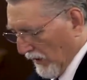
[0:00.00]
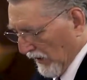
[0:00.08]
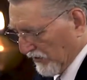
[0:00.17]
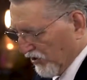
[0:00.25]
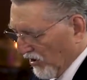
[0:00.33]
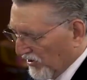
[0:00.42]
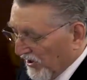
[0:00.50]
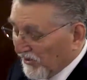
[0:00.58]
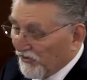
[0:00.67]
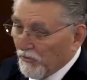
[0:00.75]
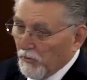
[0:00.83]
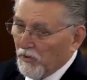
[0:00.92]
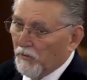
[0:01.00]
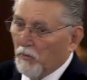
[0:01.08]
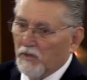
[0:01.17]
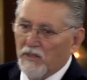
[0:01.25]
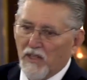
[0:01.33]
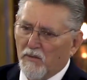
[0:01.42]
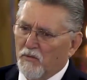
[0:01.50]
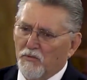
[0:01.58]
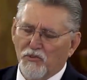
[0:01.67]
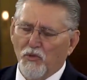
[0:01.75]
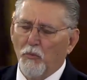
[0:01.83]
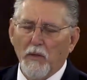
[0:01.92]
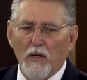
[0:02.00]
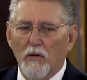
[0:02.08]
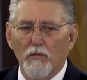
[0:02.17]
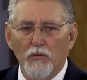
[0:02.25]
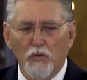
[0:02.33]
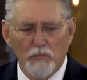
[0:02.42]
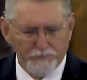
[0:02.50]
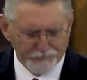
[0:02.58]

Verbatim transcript: I saw a testimony one time that was so powerful.